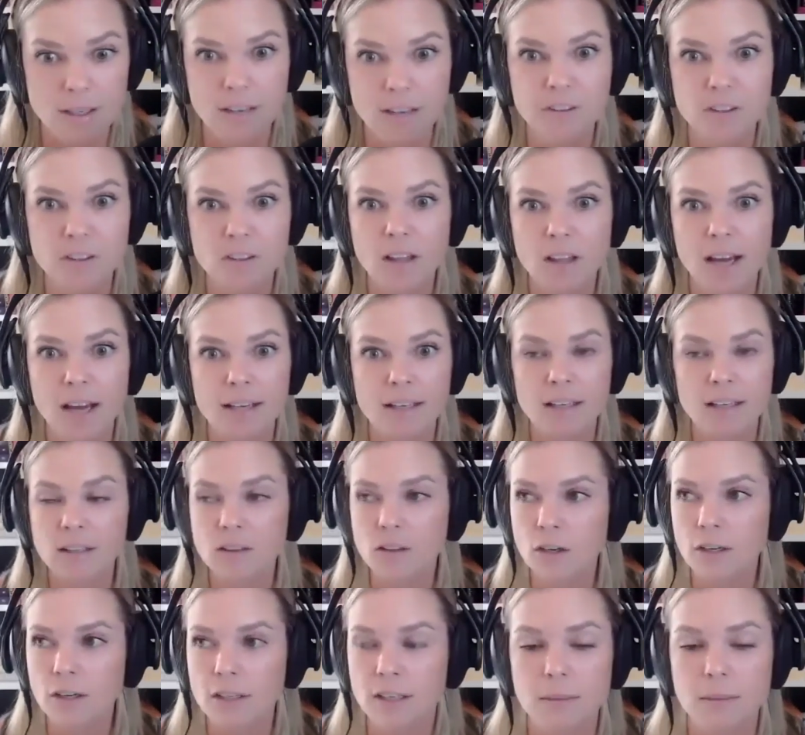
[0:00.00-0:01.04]
If you're like
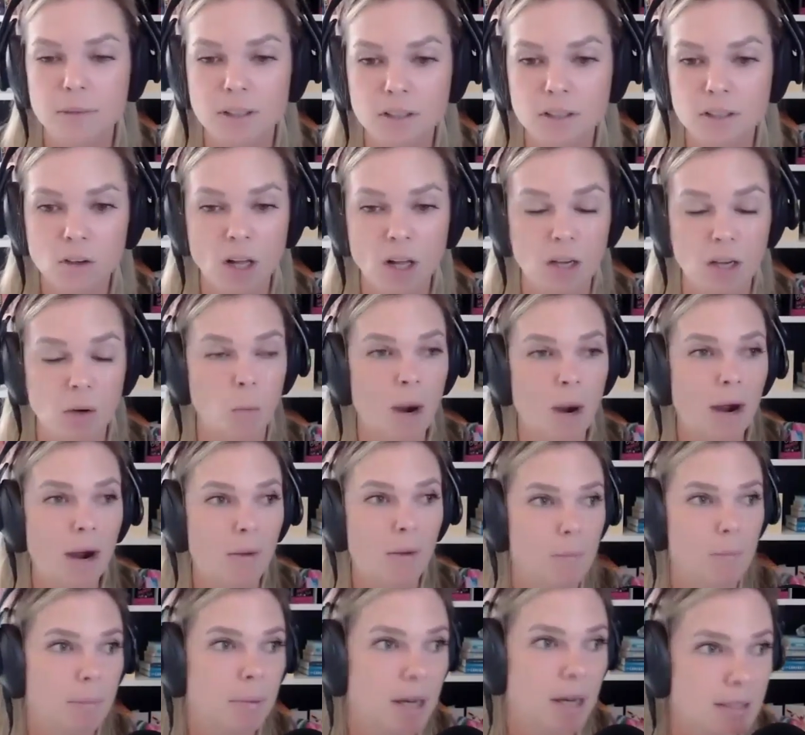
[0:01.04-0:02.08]
looking in the mirror, you're like, wow,
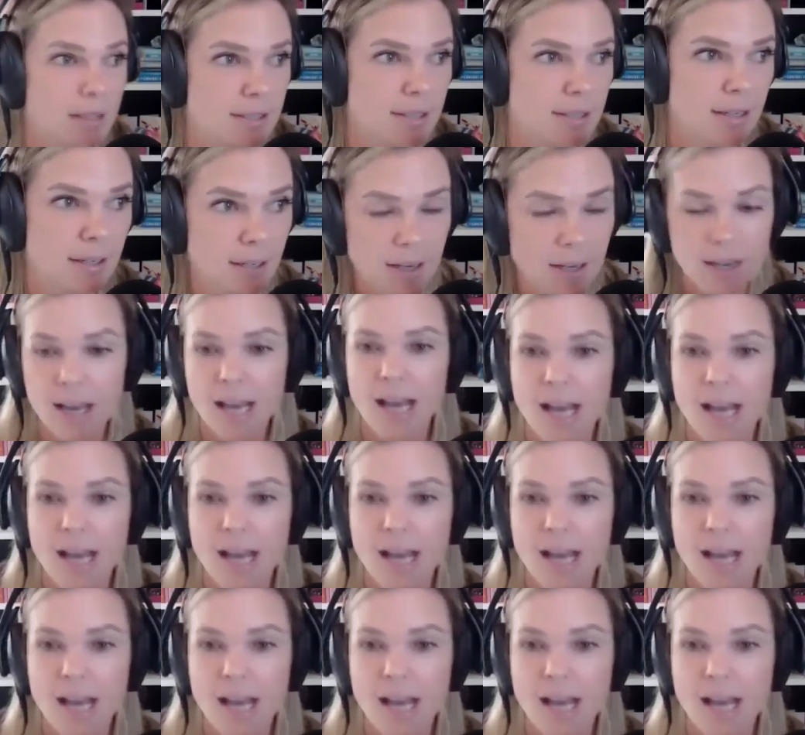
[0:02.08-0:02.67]
I'm busted.